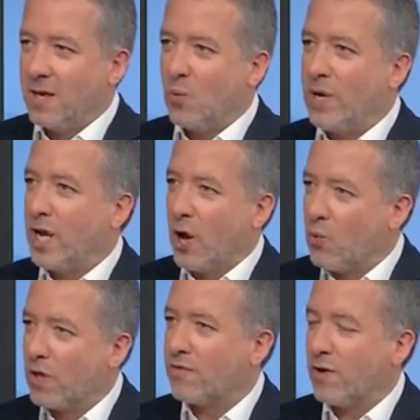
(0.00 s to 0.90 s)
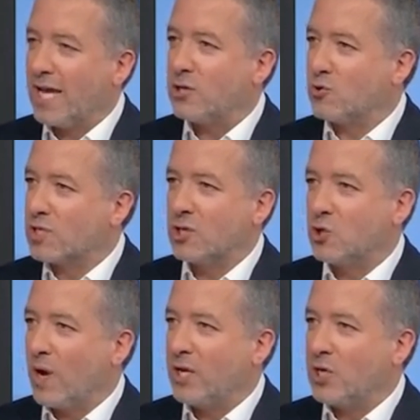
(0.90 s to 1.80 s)
we know what the financial
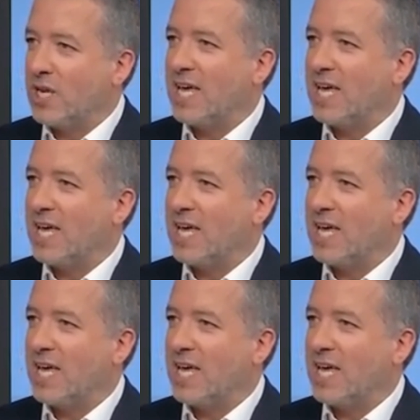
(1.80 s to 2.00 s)
situation